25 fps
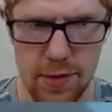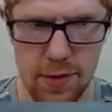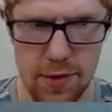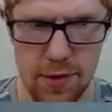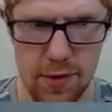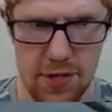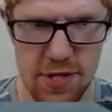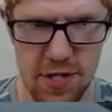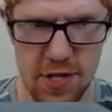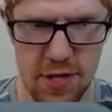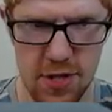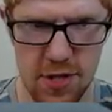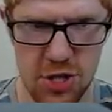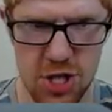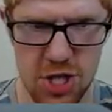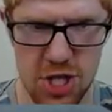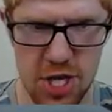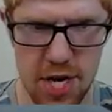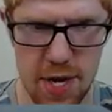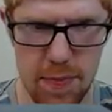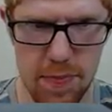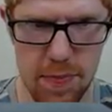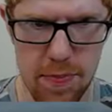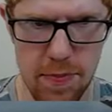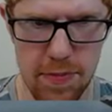There's another
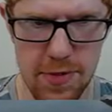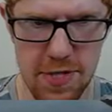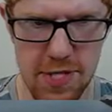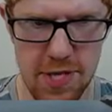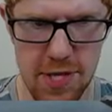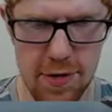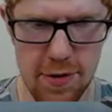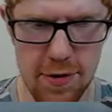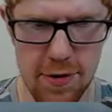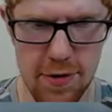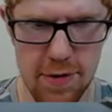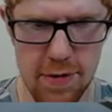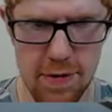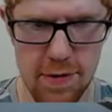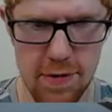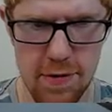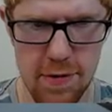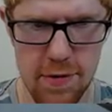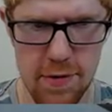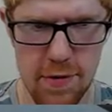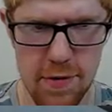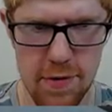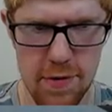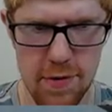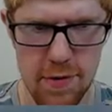ship, too.
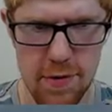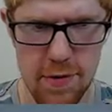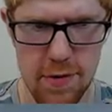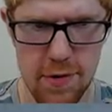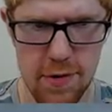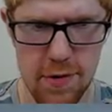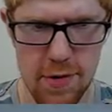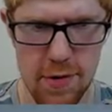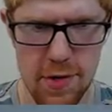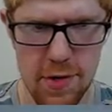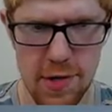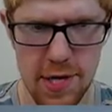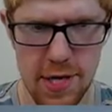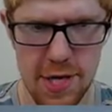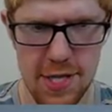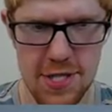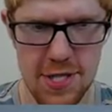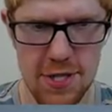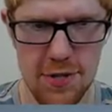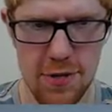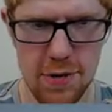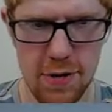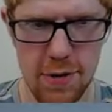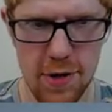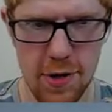That's
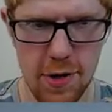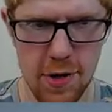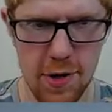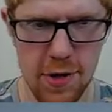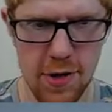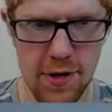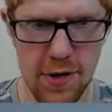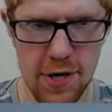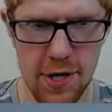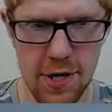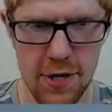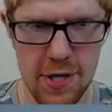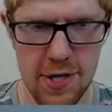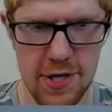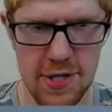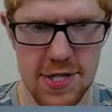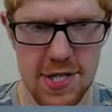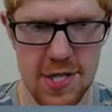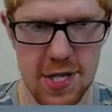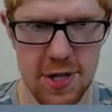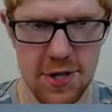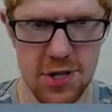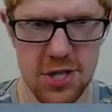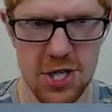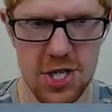cool that you can see other